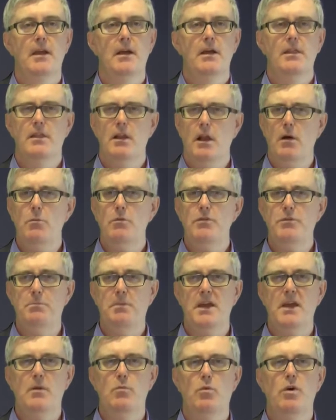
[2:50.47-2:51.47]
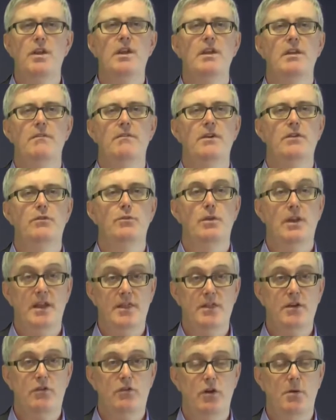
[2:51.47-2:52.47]
There'll always be one individual
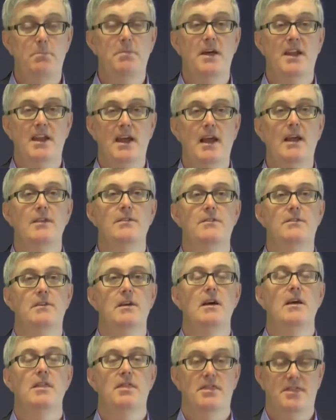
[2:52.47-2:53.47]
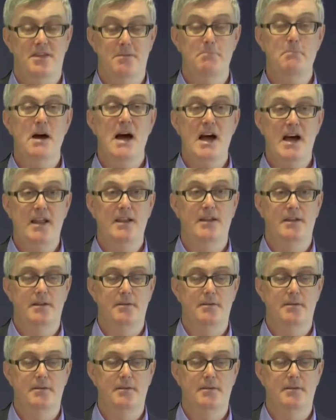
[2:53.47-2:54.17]
in the group that is the man.